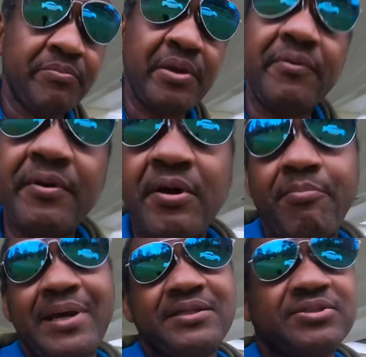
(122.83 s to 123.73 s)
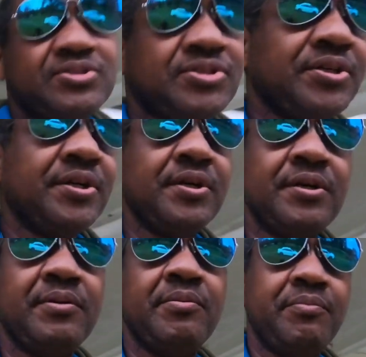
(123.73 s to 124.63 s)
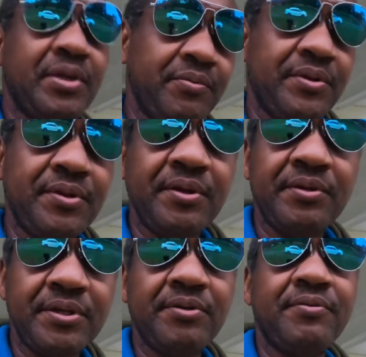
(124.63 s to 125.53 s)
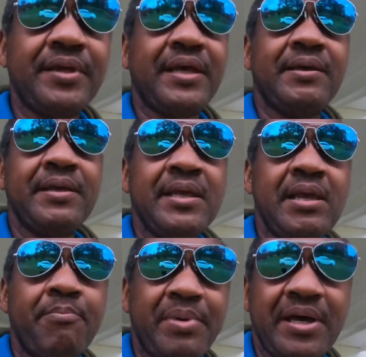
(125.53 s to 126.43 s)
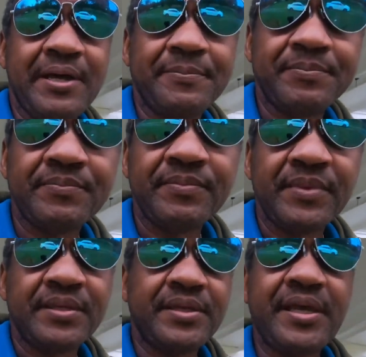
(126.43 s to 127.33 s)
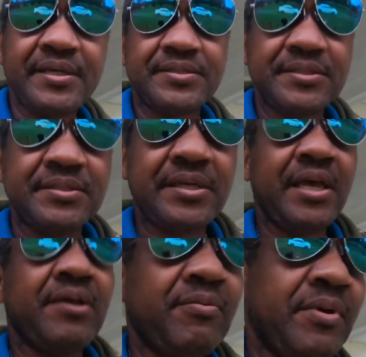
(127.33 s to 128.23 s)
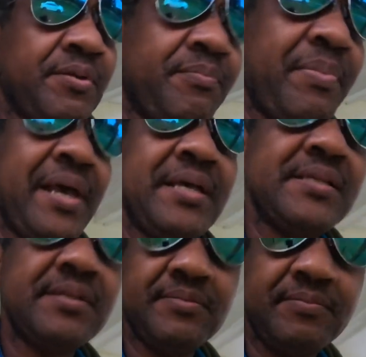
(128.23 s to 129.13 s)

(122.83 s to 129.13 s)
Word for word: People go by the church and people do good now. But yes, that with best